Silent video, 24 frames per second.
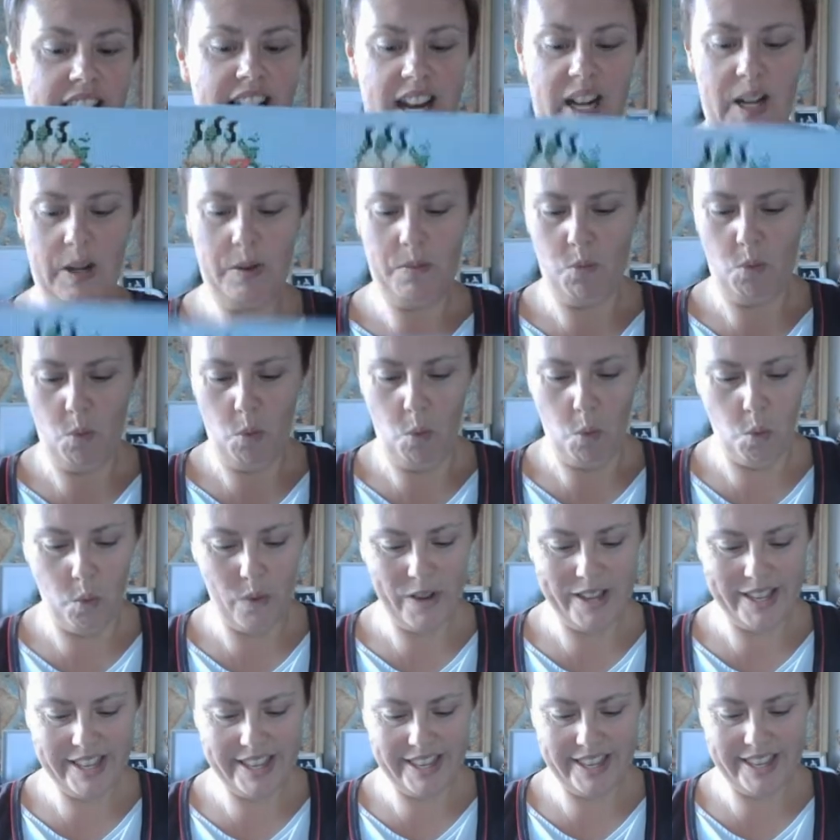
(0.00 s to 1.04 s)
just to where
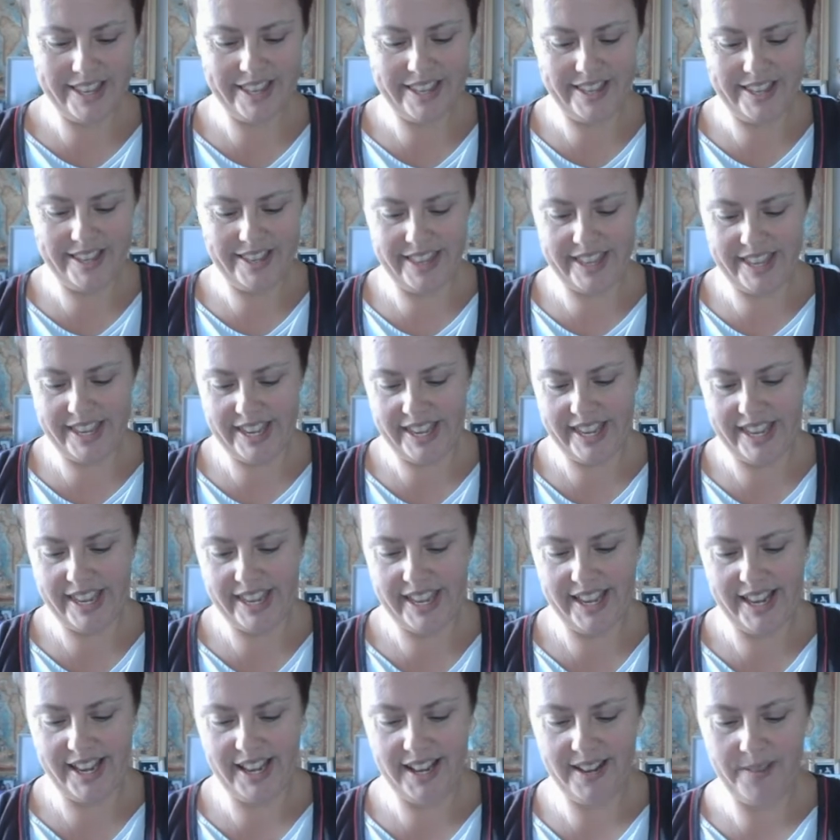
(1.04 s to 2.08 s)
I'm at
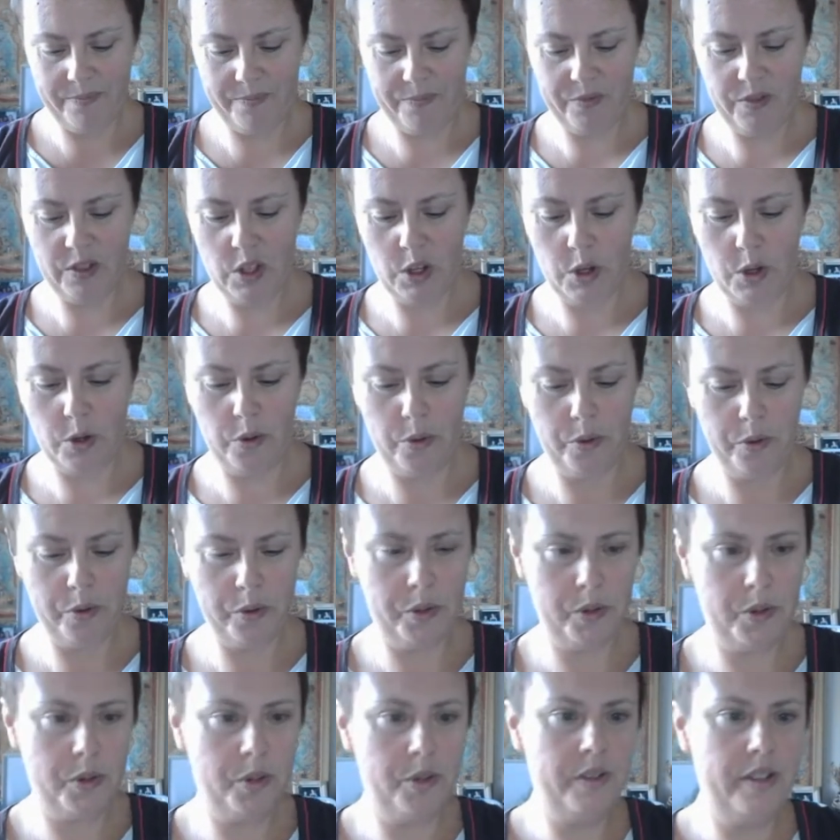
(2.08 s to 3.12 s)
and
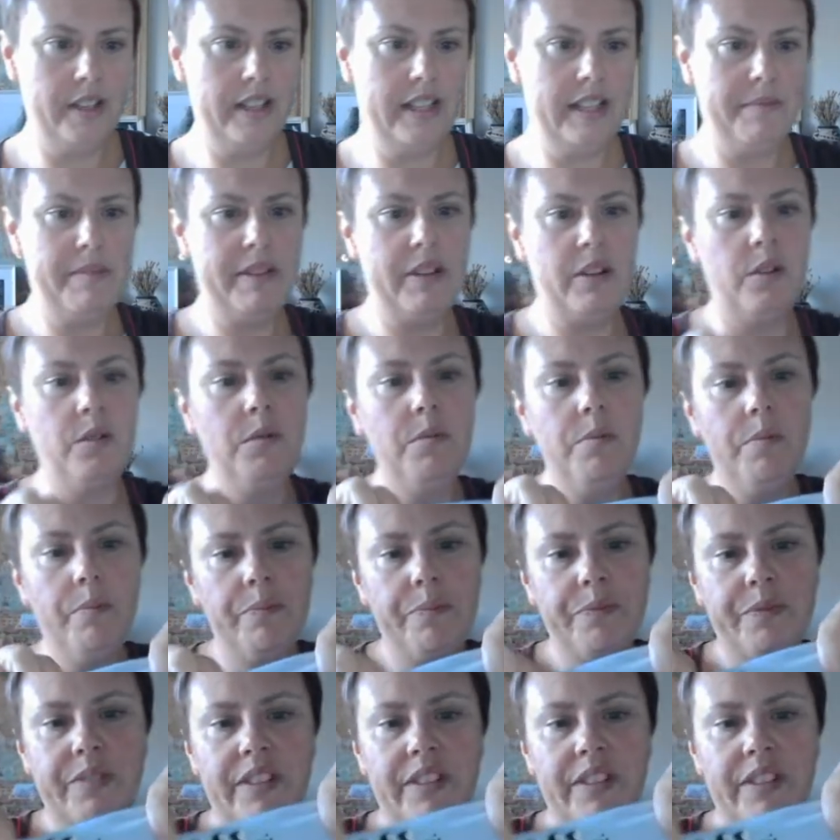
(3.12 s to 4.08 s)
it's a bit hit and miss